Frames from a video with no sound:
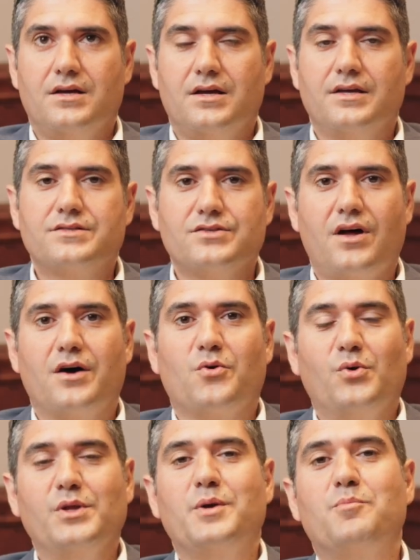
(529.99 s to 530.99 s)
It's not
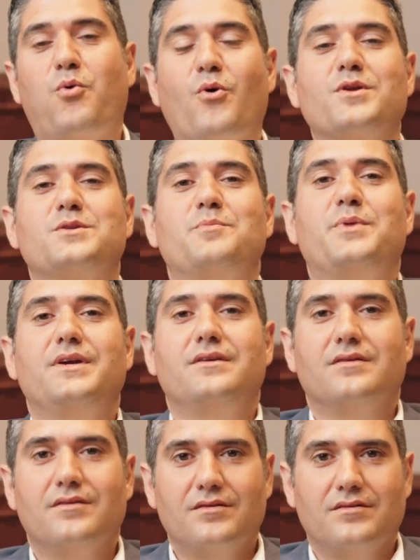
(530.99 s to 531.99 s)
only important to
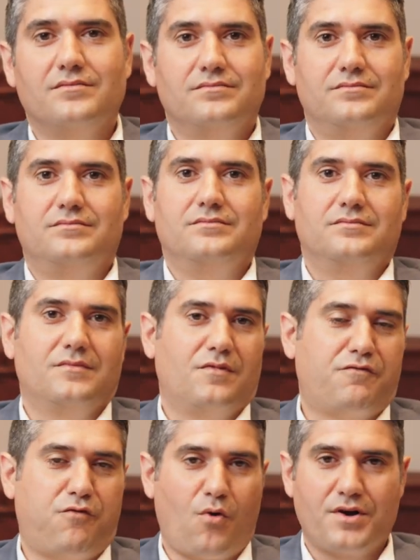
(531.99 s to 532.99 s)
be
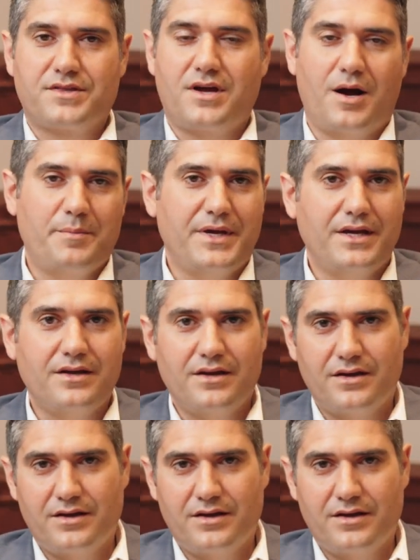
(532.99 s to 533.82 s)
forthcoming